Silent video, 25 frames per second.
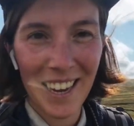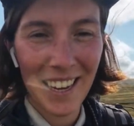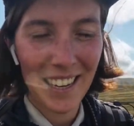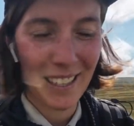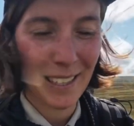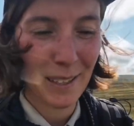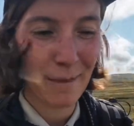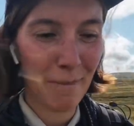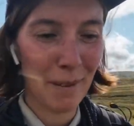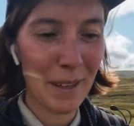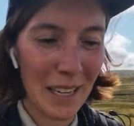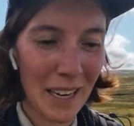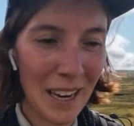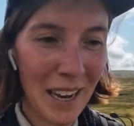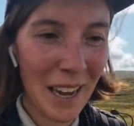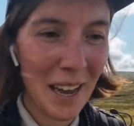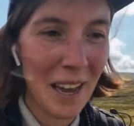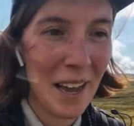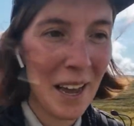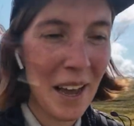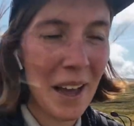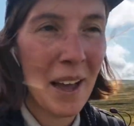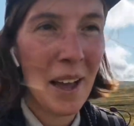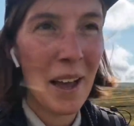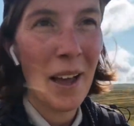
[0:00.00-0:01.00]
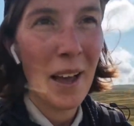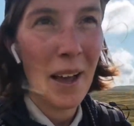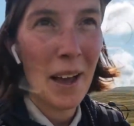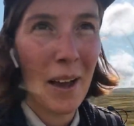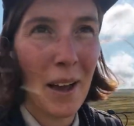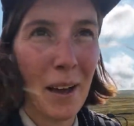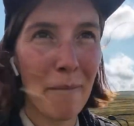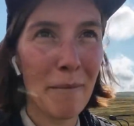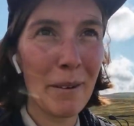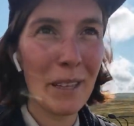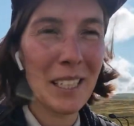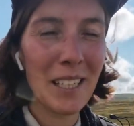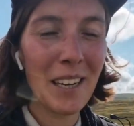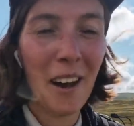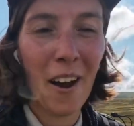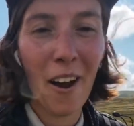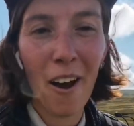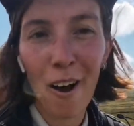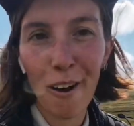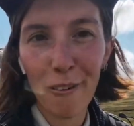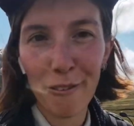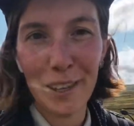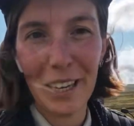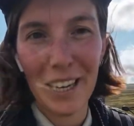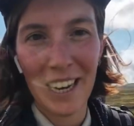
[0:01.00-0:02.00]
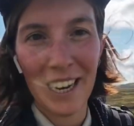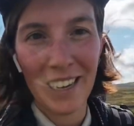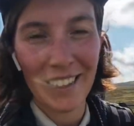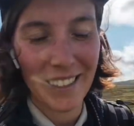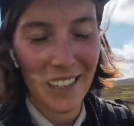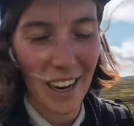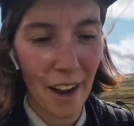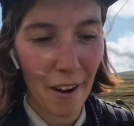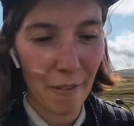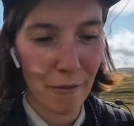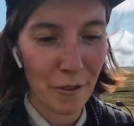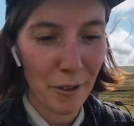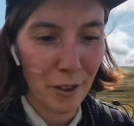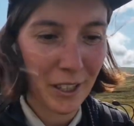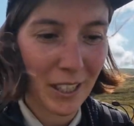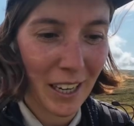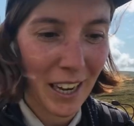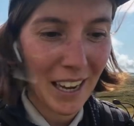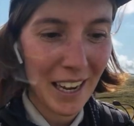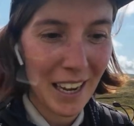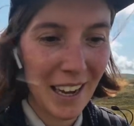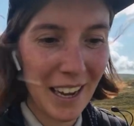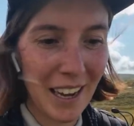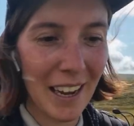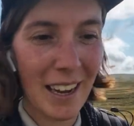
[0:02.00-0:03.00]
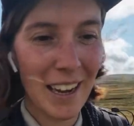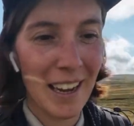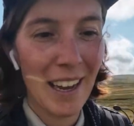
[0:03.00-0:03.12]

It's been a bit of a tougher day